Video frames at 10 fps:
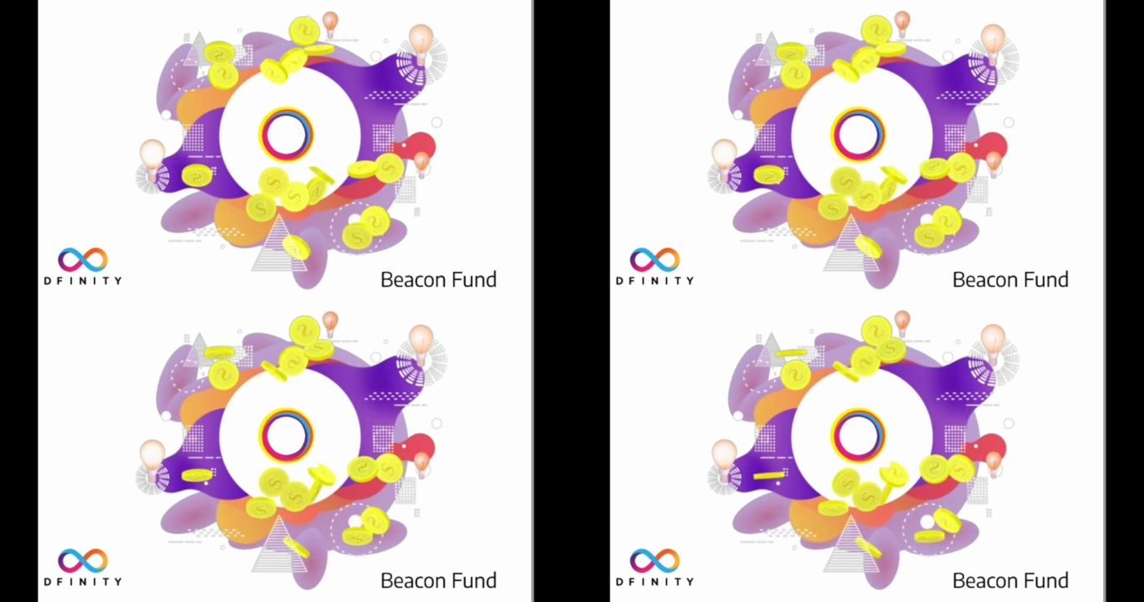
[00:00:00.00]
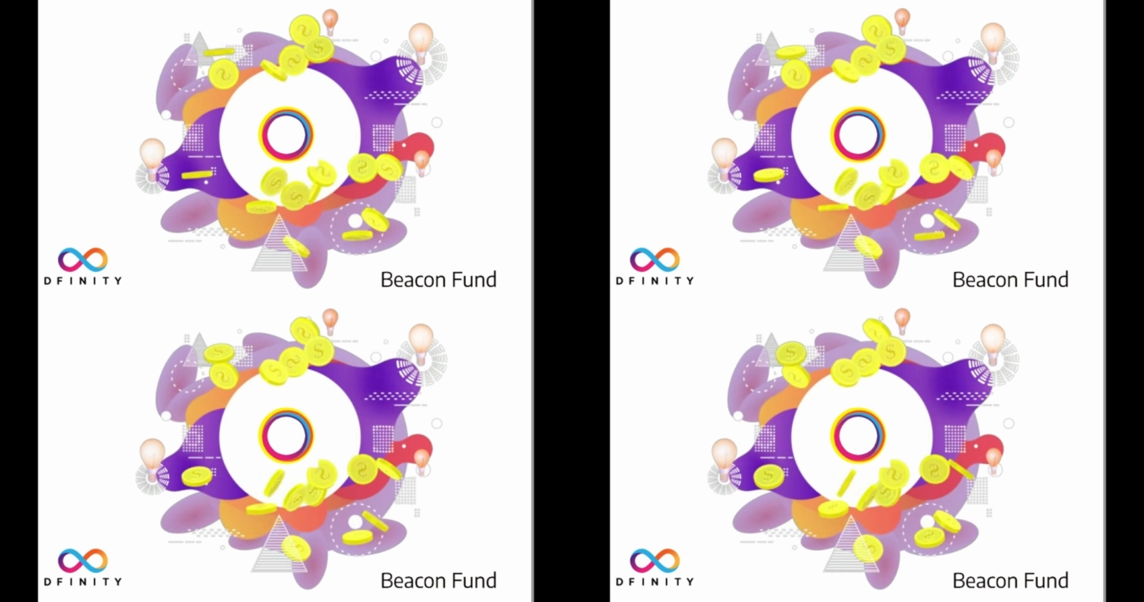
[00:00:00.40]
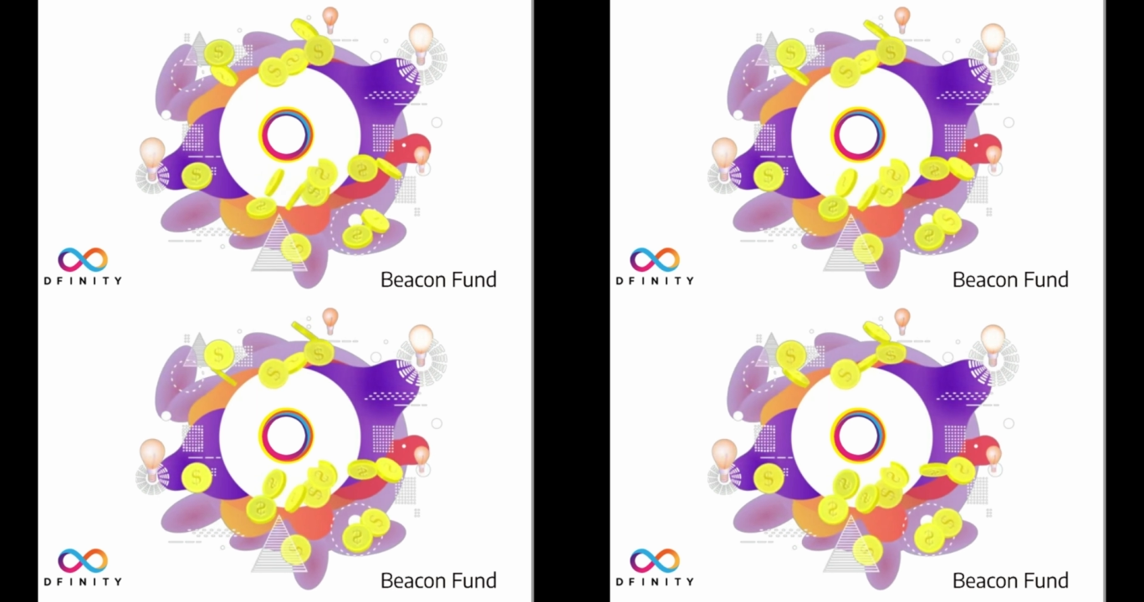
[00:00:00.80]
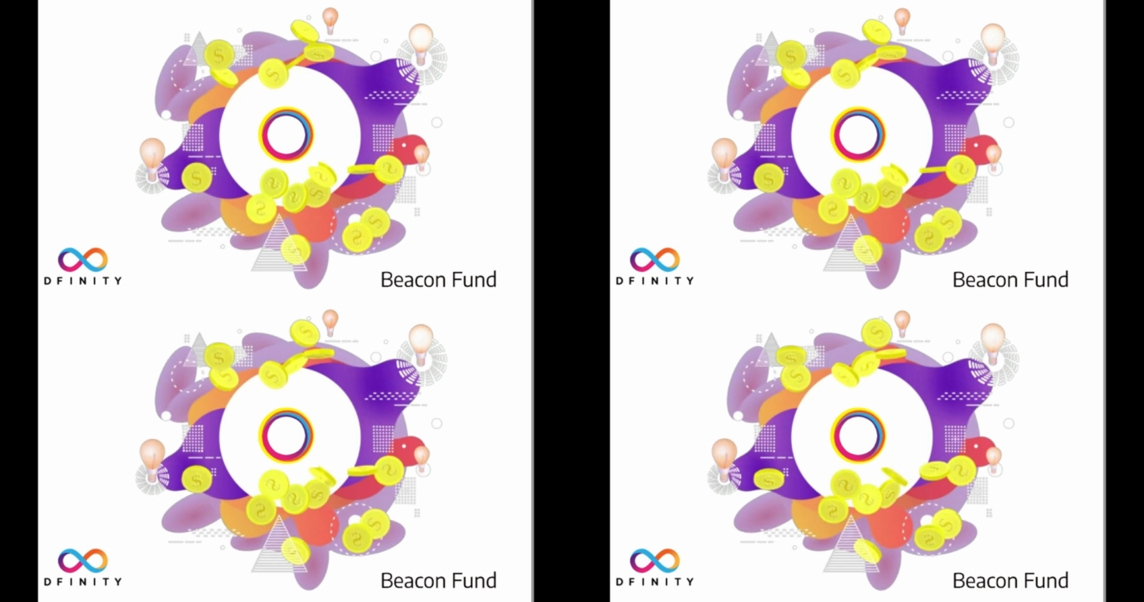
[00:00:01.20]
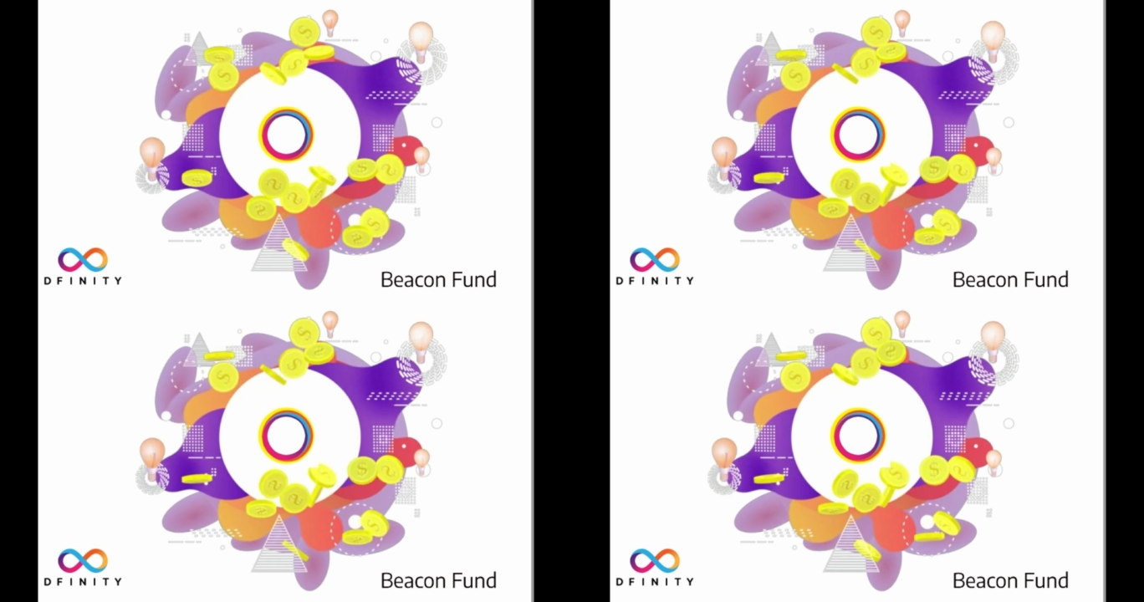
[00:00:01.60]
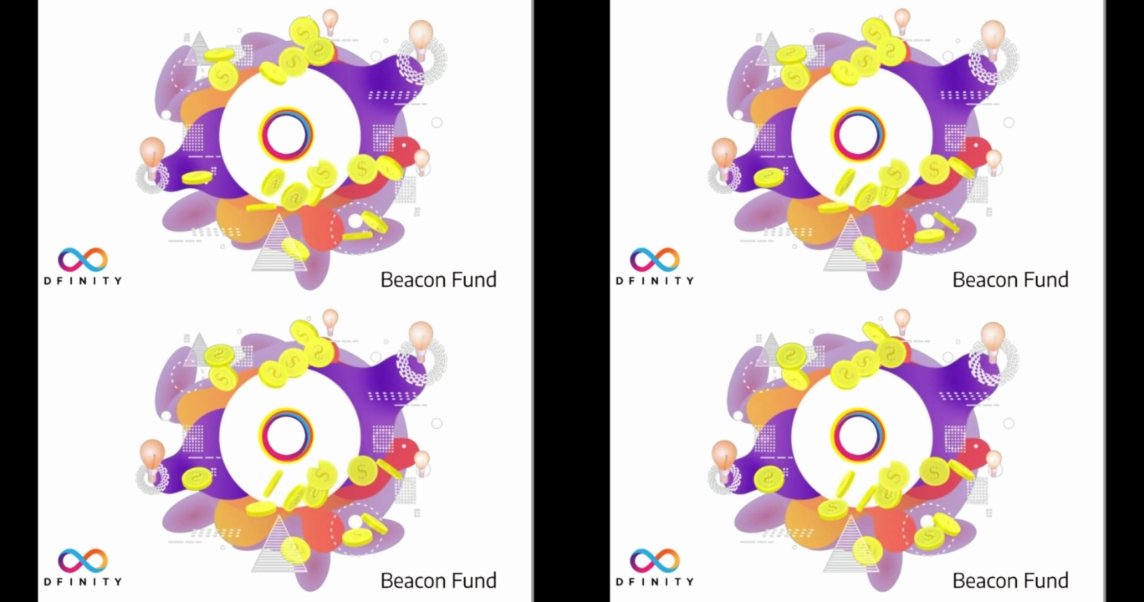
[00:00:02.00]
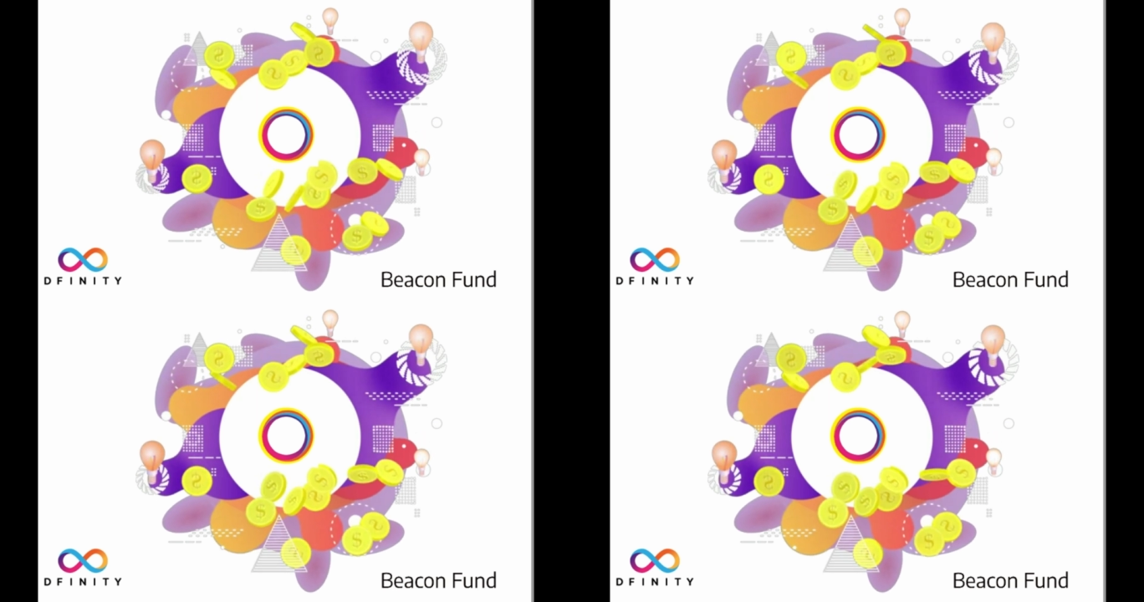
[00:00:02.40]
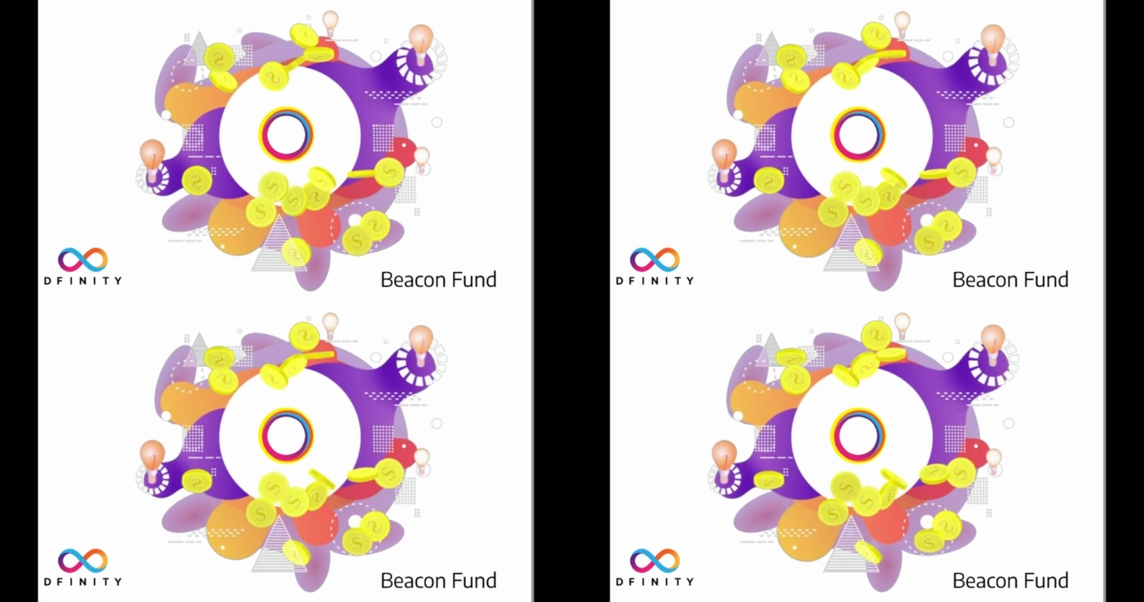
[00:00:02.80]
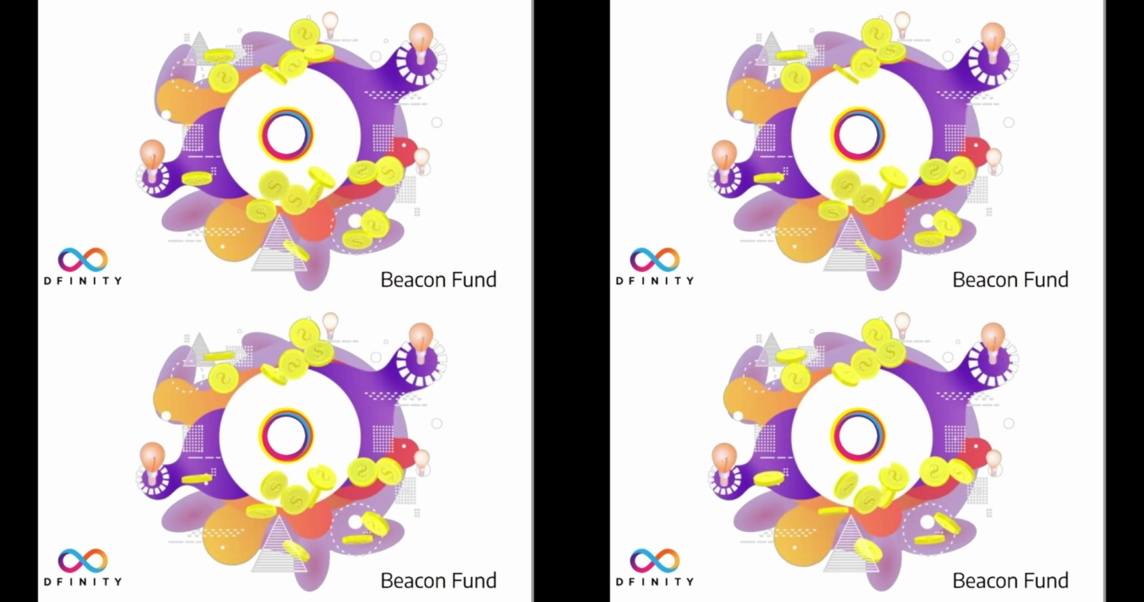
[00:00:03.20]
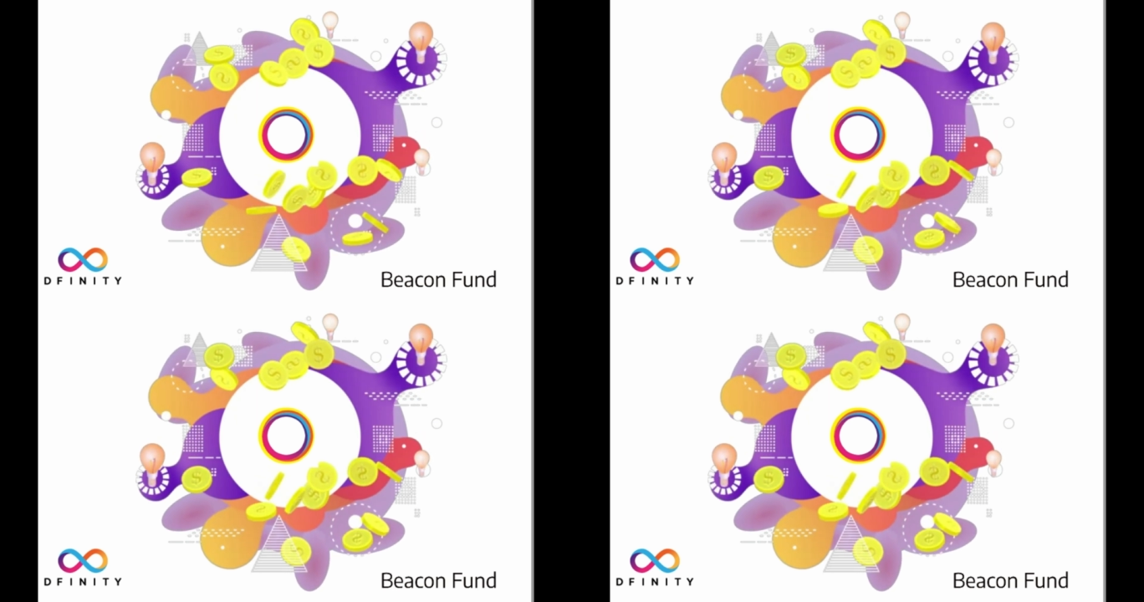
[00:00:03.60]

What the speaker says: (no speaker visible)